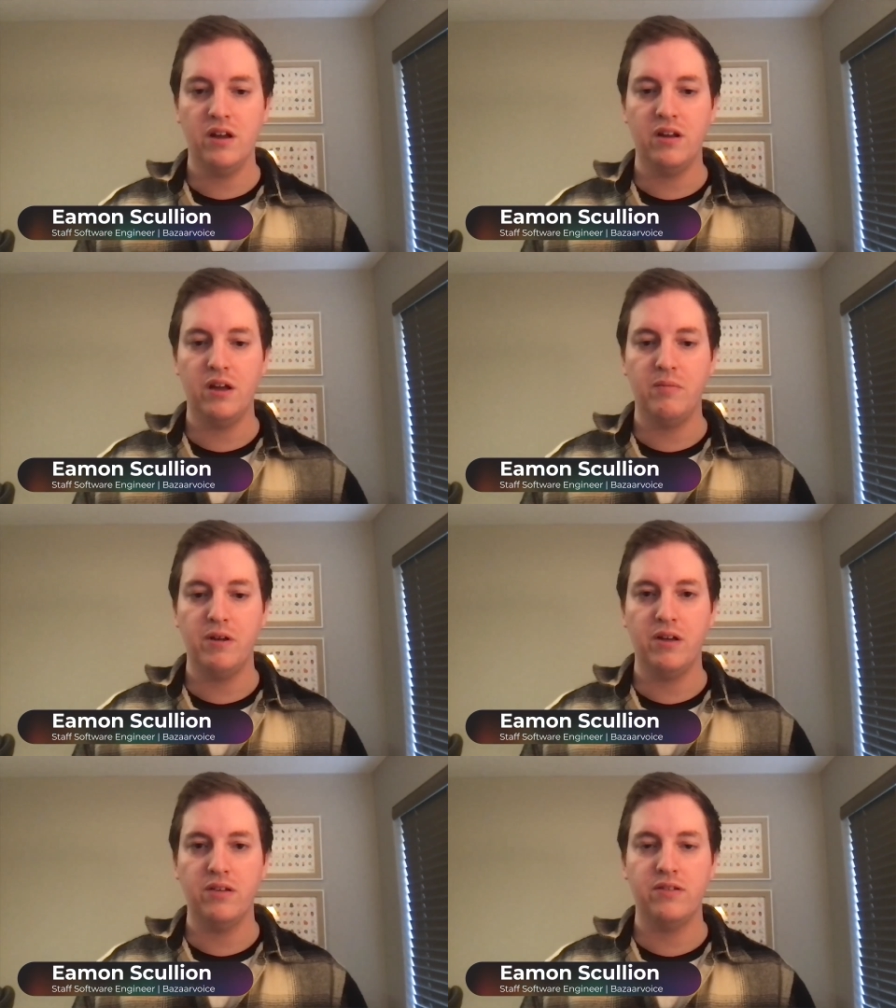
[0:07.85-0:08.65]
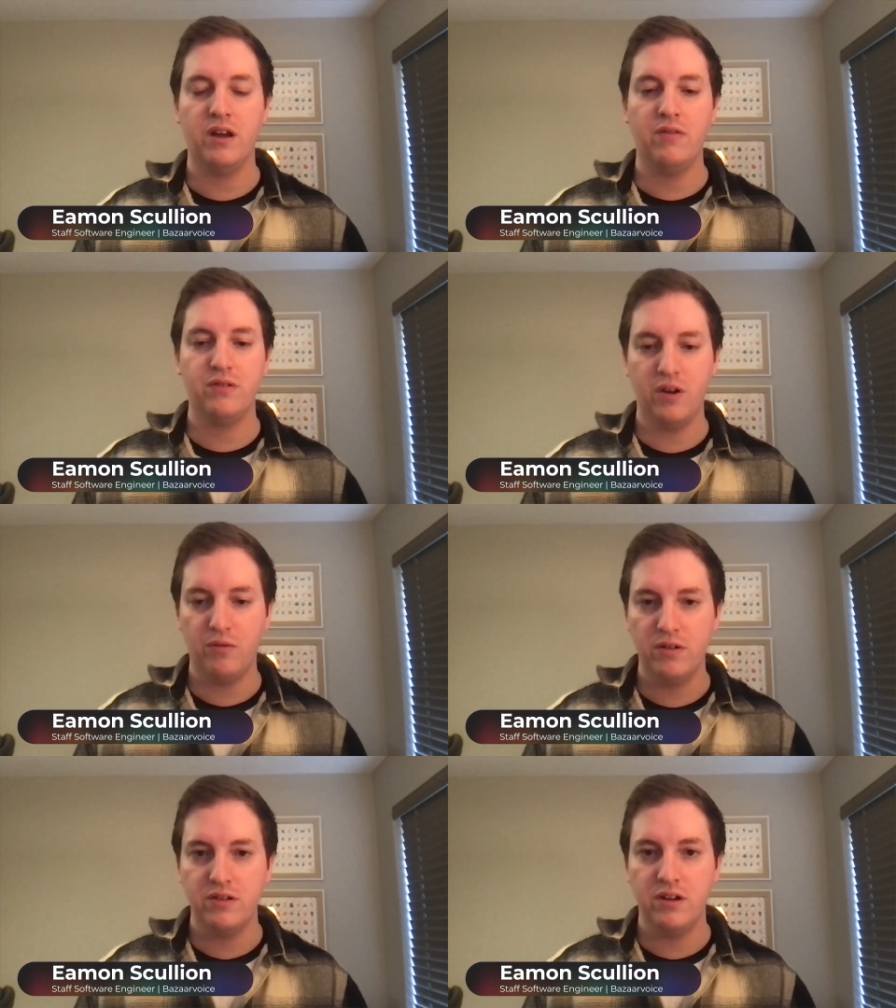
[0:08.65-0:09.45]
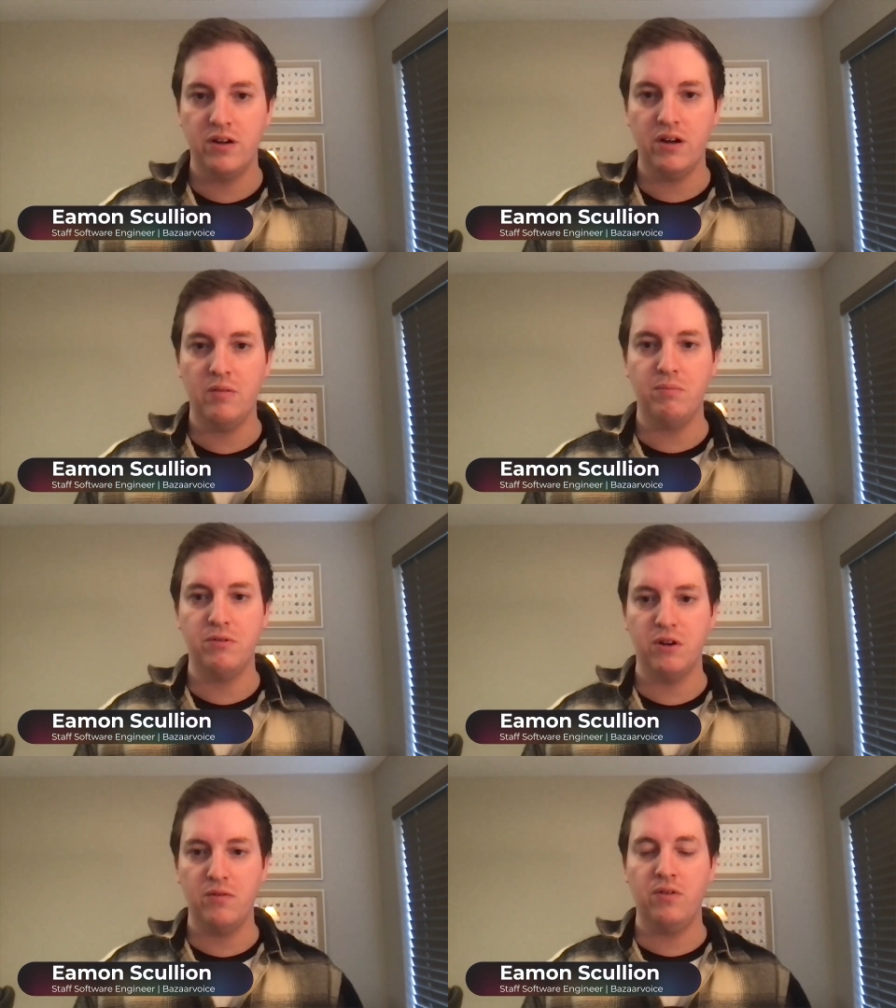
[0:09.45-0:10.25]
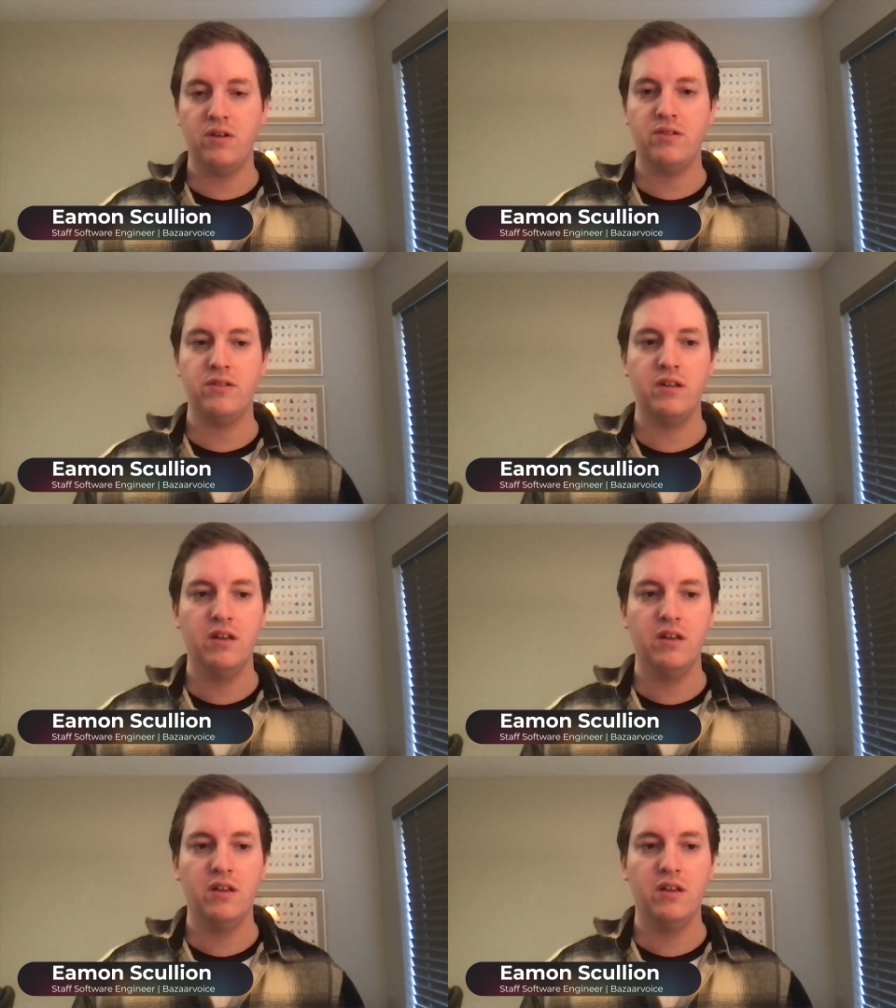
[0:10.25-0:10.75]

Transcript: and I'm a staff software engineer at Bazaar Voice.